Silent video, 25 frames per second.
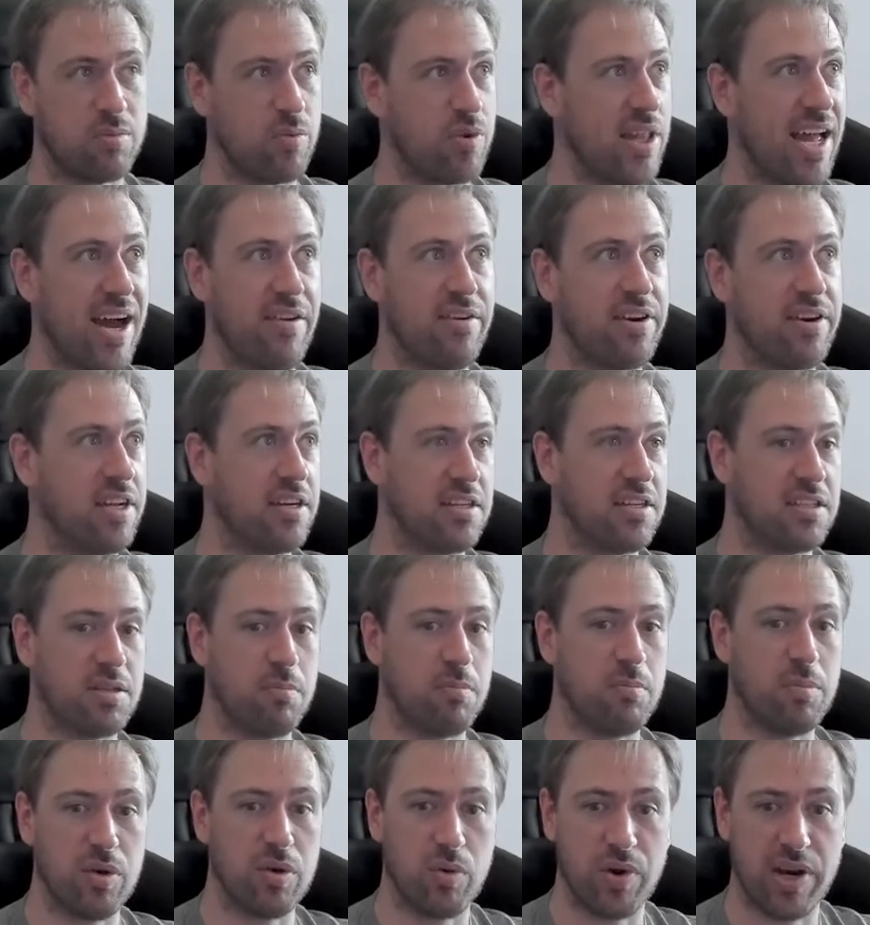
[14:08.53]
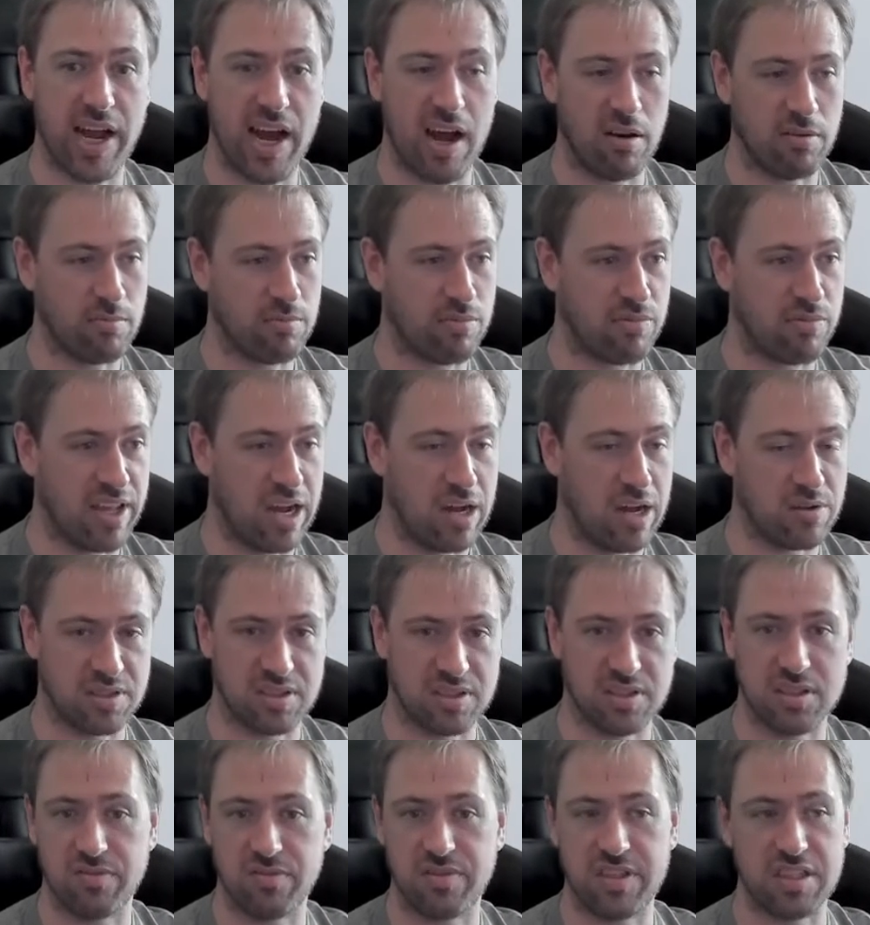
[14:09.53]
without needing to build out
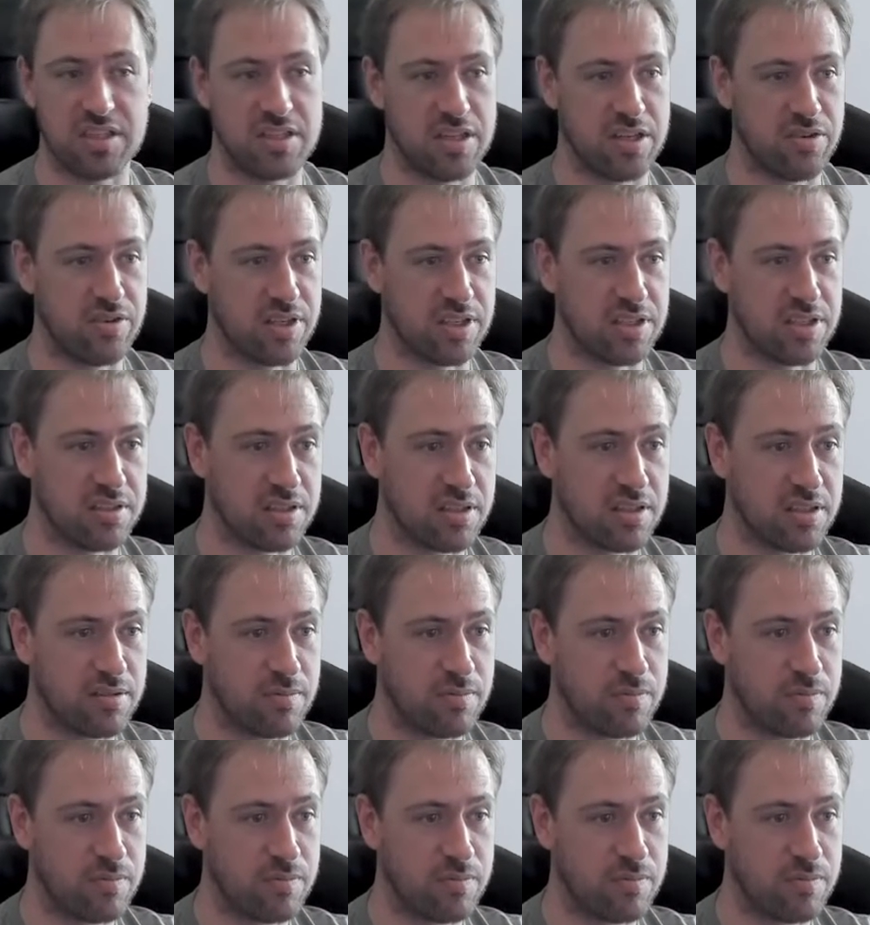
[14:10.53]
thousands of interiors.